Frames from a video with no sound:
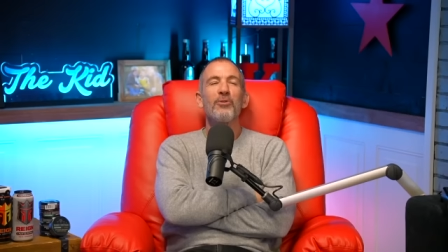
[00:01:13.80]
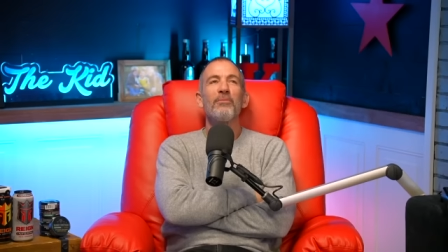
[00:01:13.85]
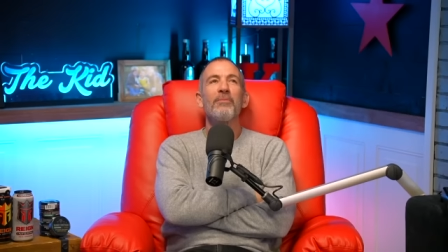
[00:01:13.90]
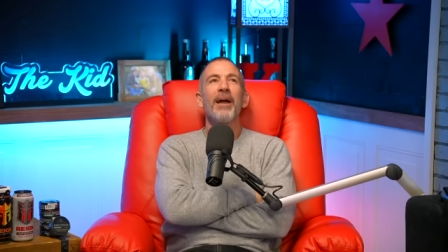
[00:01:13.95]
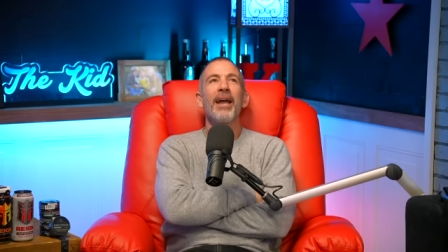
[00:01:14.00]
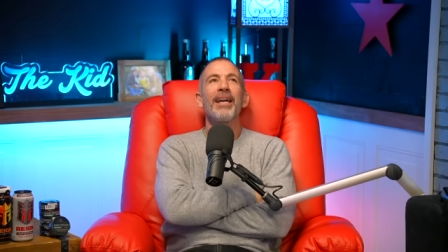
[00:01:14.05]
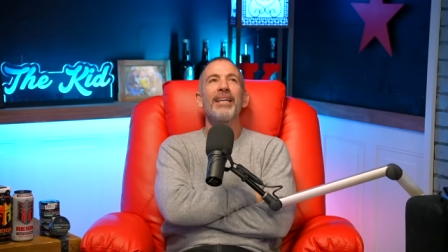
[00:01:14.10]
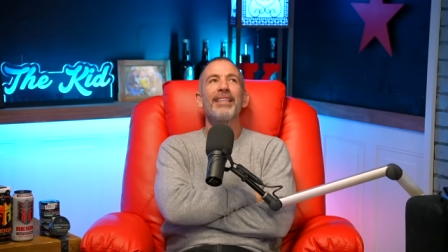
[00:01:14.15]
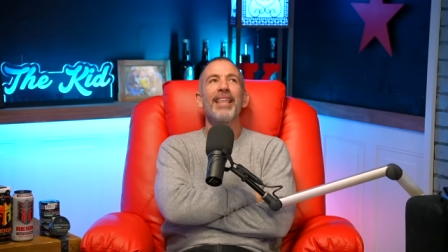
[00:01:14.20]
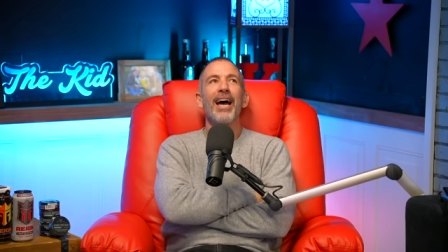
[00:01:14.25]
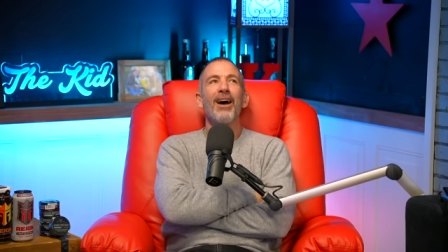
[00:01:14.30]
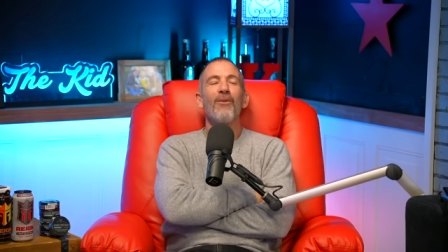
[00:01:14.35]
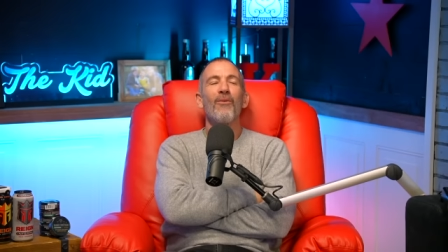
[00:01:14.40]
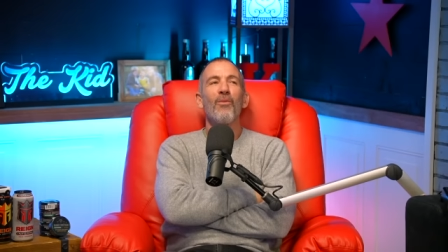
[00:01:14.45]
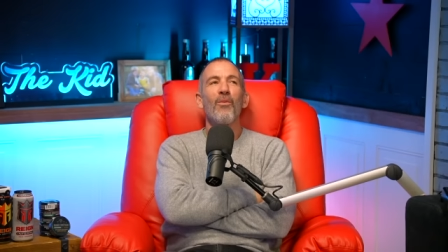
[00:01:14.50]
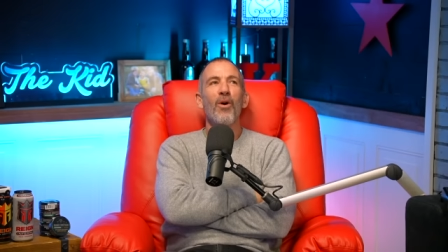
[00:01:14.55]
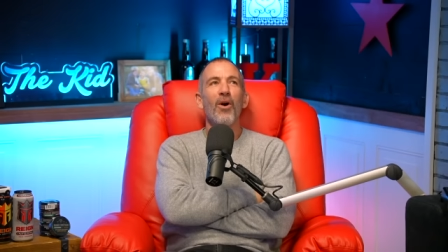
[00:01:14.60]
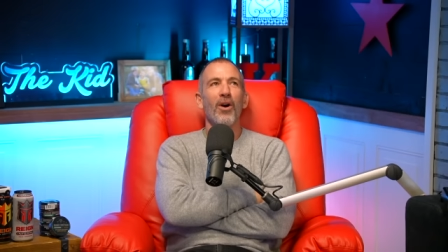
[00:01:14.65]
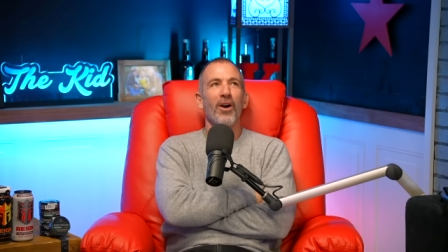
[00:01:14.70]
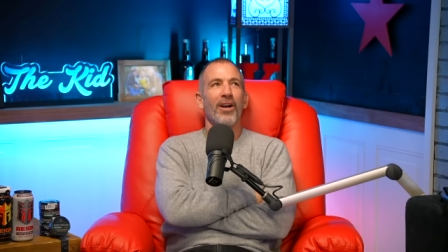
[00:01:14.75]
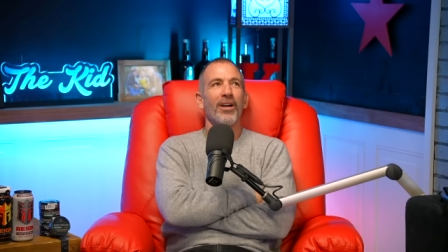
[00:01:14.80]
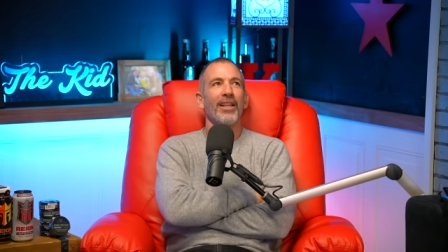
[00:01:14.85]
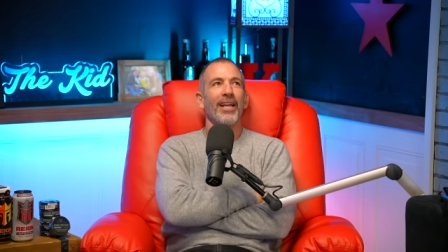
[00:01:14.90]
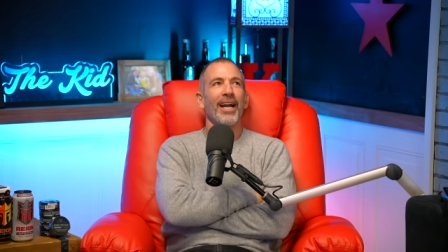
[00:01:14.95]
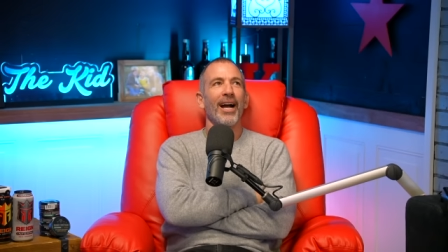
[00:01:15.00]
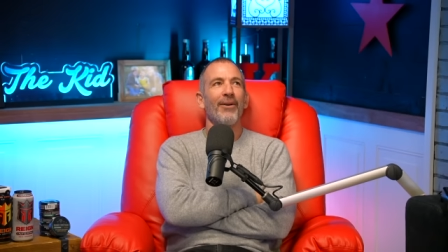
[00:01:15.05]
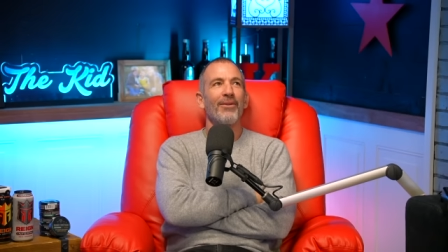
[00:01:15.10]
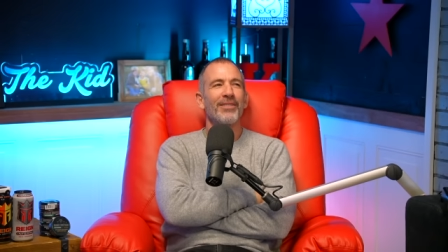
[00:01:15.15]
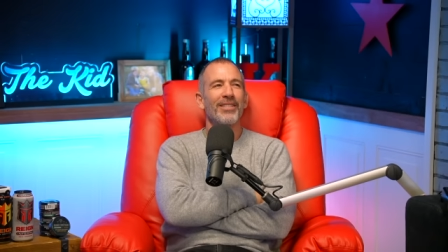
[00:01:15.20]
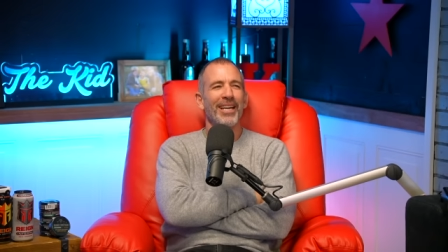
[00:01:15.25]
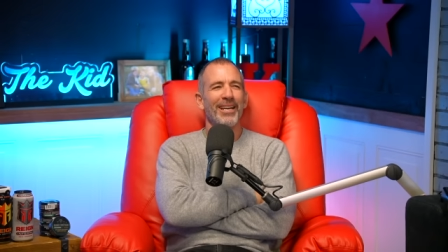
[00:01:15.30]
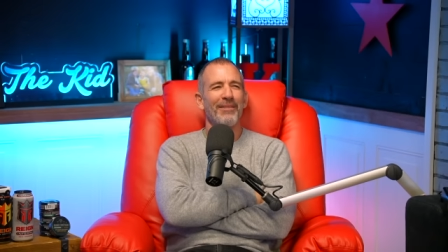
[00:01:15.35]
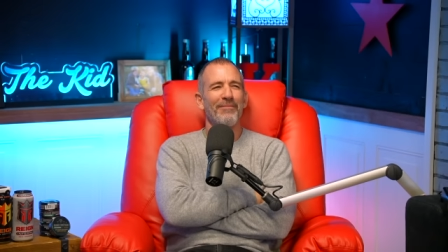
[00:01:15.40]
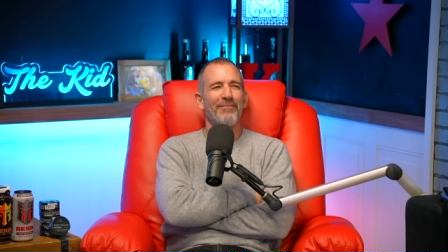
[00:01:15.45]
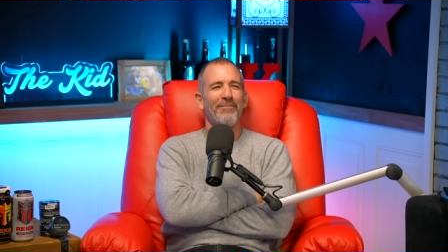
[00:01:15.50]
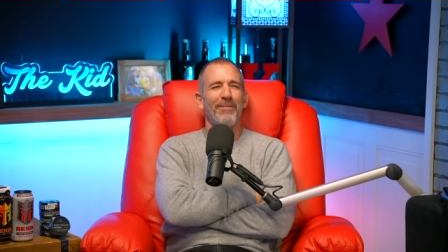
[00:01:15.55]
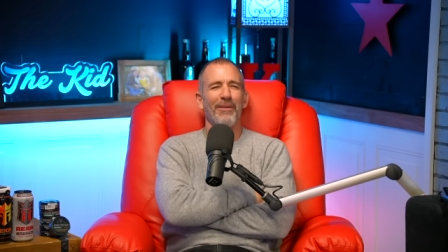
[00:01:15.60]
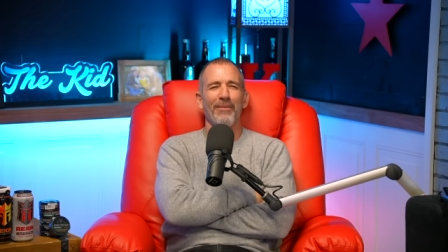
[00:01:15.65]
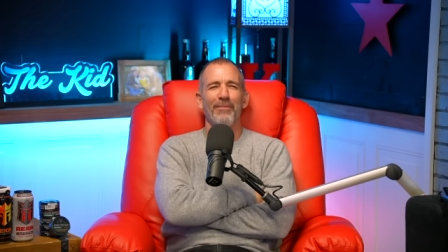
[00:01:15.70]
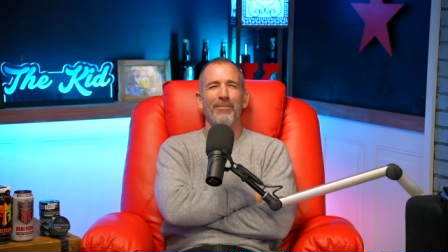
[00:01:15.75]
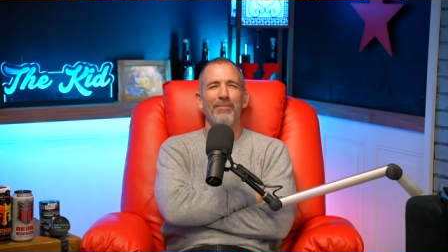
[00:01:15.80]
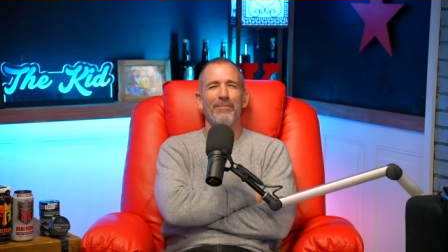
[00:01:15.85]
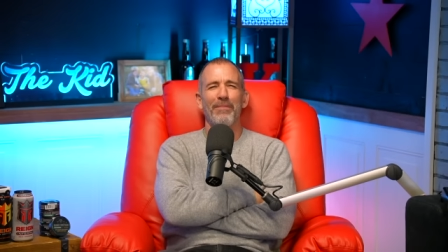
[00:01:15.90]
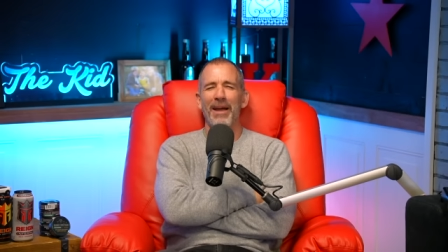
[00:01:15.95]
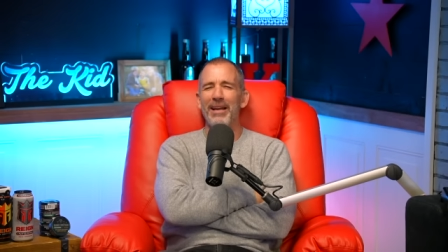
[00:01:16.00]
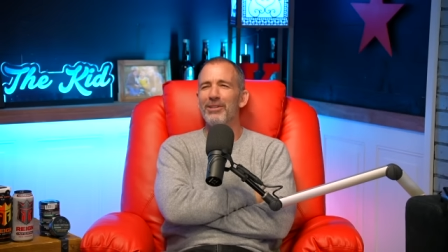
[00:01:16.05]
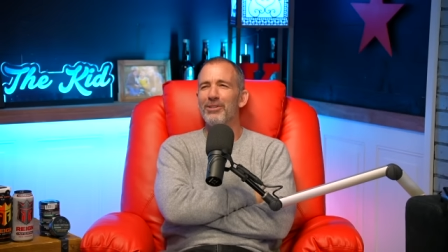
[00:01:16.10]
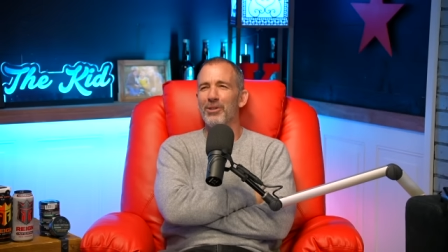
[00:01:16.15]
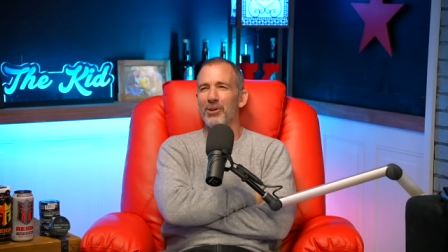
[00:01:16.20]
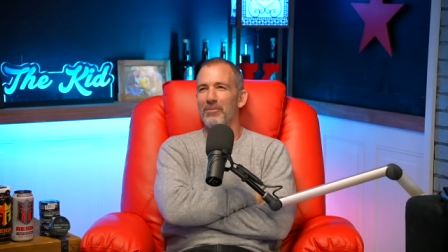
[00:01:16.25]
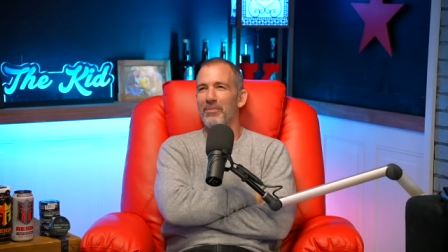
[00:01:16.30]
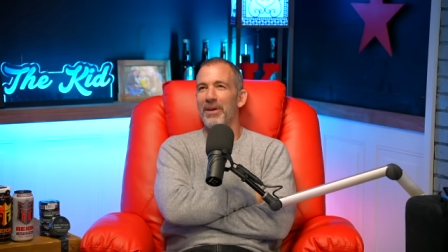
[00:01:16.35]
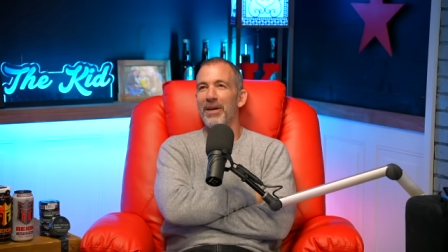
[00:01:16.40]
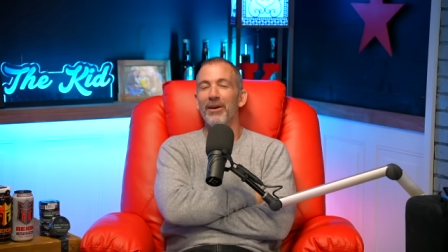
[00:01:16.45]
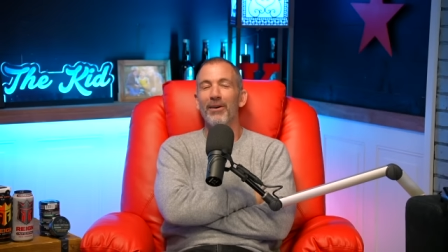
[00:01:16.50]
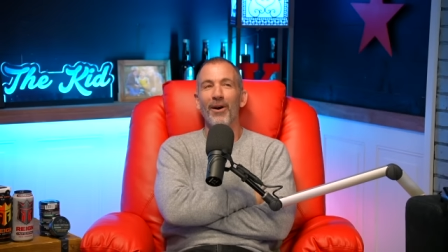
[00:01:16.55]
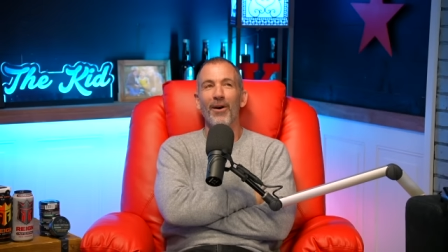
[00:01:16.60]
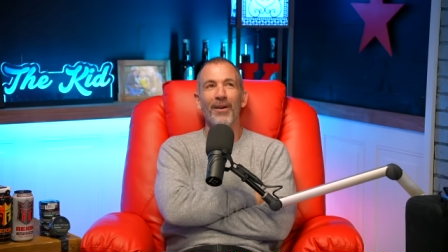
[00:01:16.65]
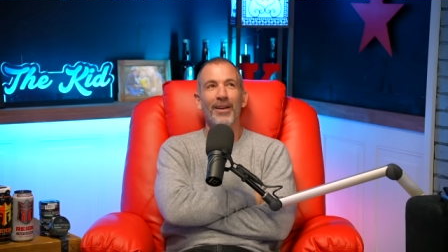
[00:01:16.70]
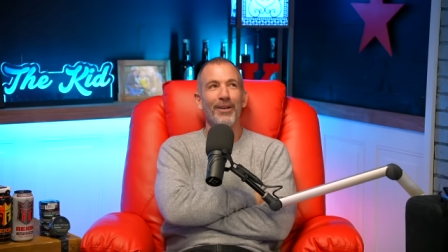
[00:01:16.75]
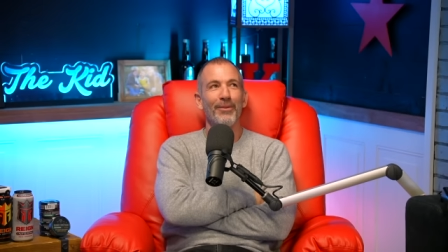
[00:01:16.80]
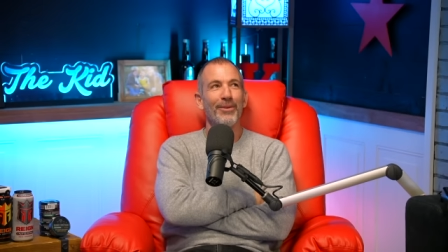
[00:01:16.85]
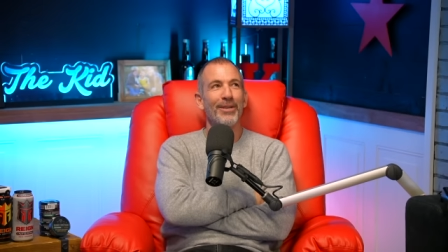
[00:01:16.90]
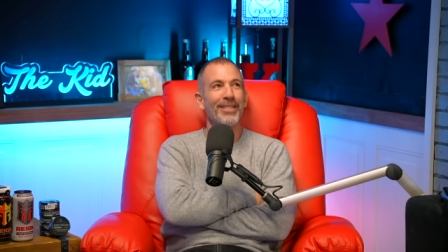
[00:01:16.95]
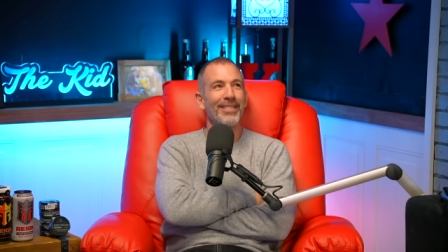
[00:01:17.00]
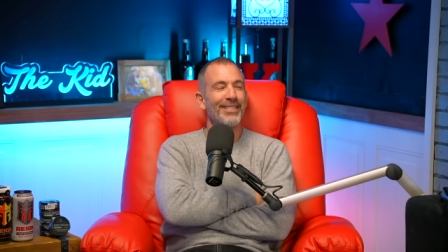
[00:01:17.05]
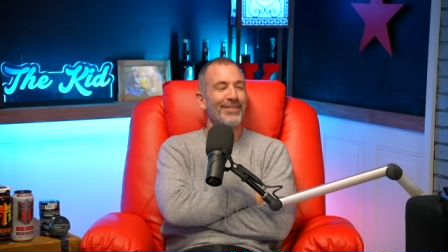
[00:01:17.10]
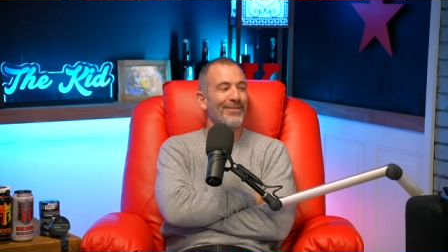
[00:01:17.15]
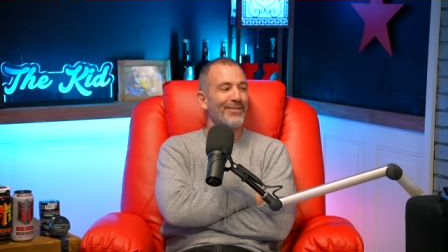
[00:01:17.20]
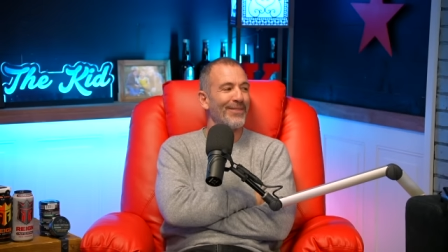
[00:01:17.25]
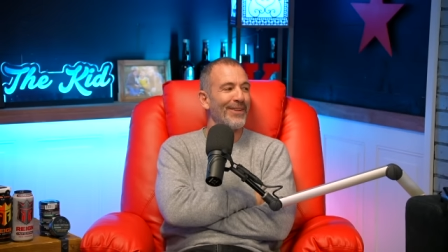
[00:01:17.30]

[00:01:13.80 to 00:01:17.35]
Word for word: made that work, like I was like a, a Ben Shapiro, and it was